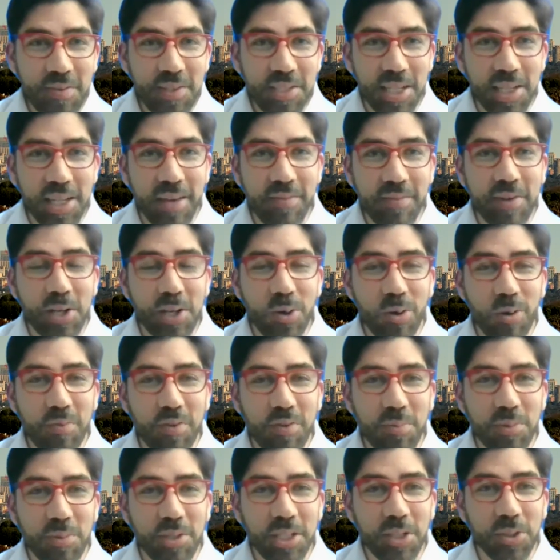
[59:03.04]
at every law
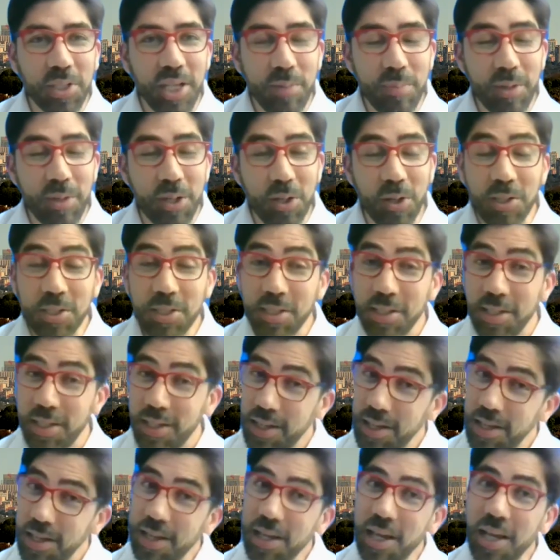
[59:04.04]
firm she could come across.
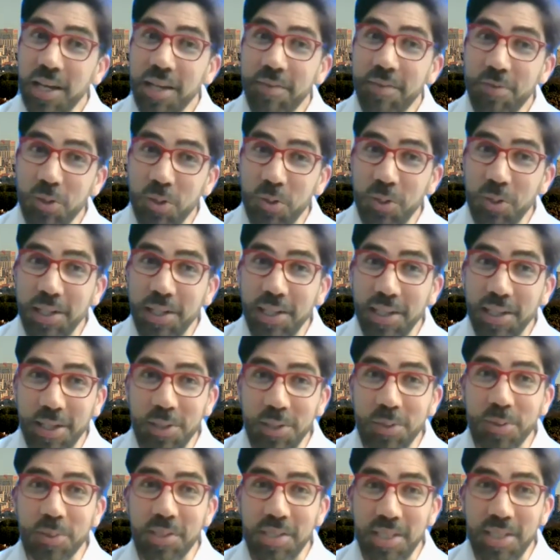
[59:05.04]
And if you Google her,
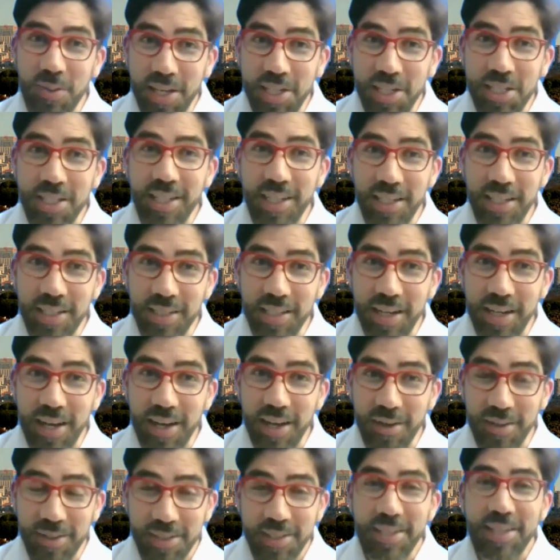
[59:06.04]
you'll see where she is
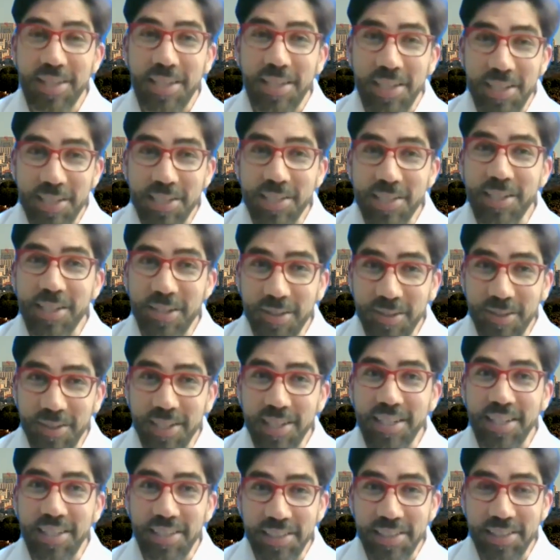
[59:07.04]
now.
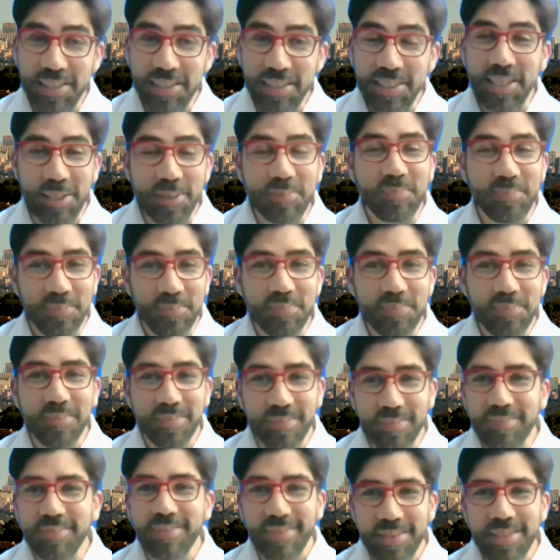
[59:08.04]
So yeah,
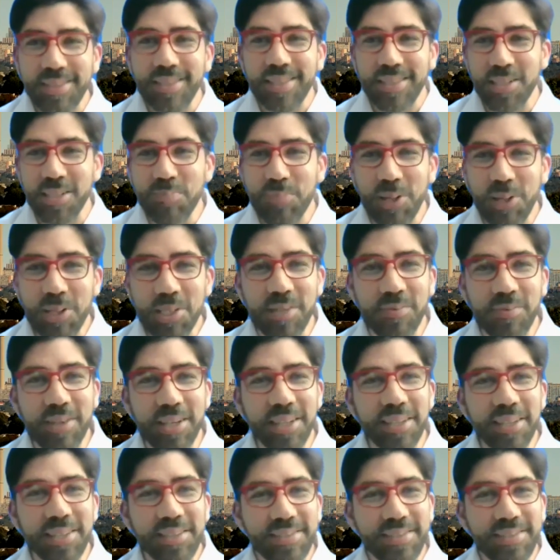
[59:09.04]
just persevere.